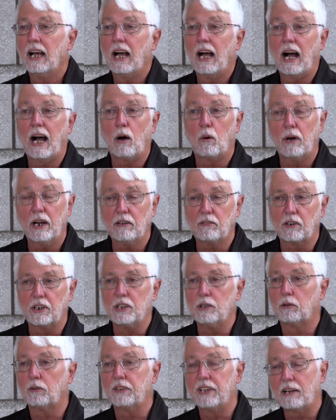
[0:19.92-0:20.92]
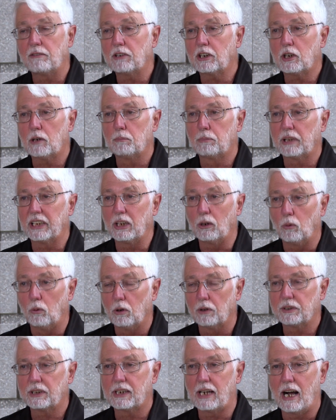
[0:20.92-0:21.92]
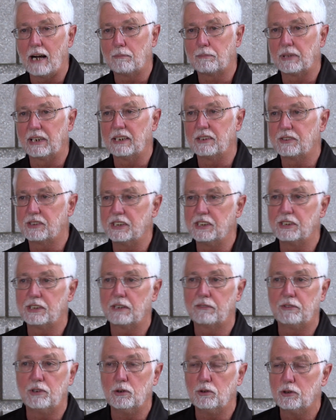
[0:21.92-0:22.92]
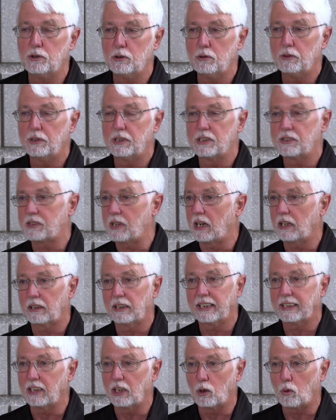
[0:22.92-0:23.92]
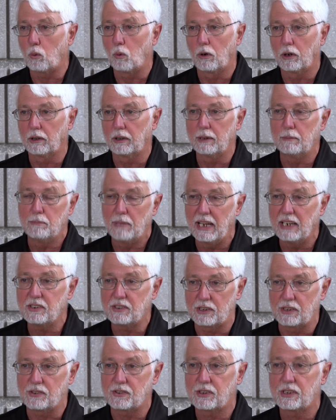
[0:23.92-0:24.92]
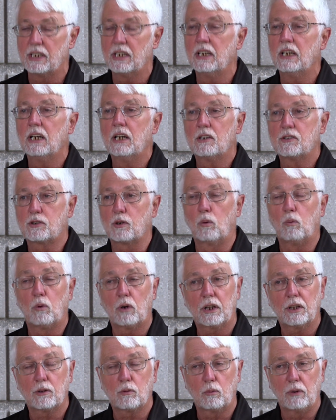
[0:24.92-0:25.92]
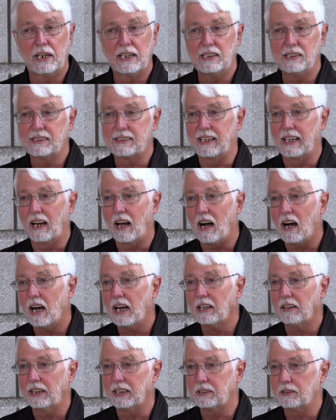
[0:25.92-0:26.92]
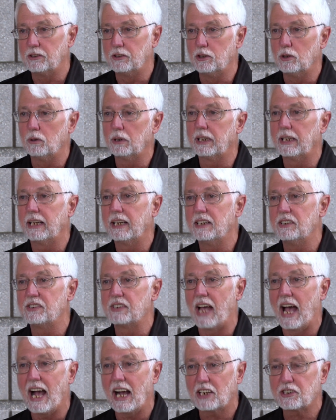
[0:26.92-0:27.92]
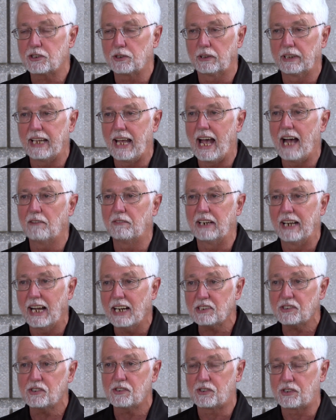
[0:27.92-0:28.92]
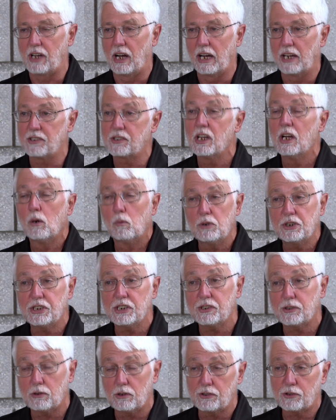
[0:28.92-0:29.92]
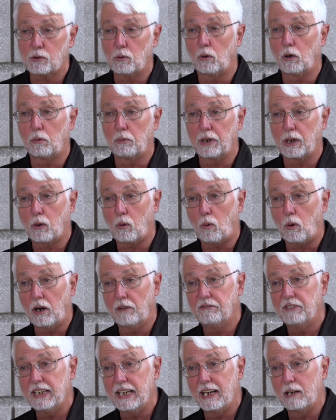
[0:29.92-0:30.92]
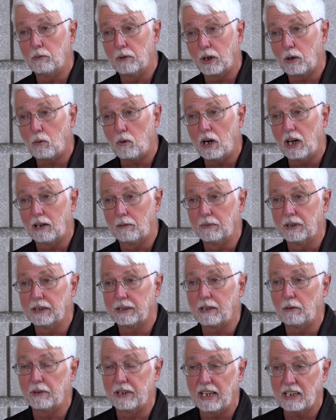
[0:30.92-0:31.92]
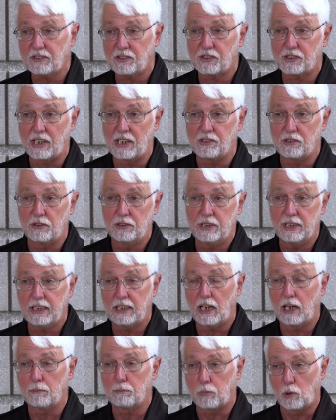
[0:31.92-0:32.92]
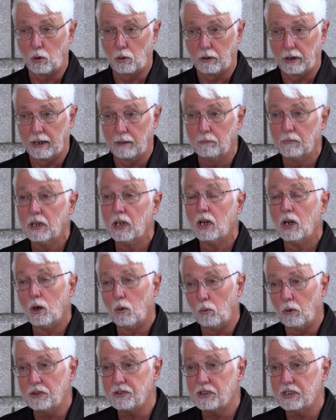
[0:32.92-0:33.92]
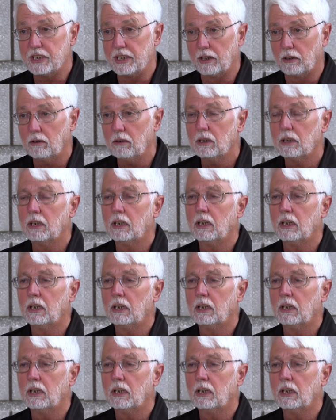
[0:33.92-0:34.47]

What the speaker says: However, you'll never complete all the competencies if you do this on like a quarterly basis. So one of the ways that I like to do it is actually have an exercise, which is also a VA requirement that we exercise our decon program once a year.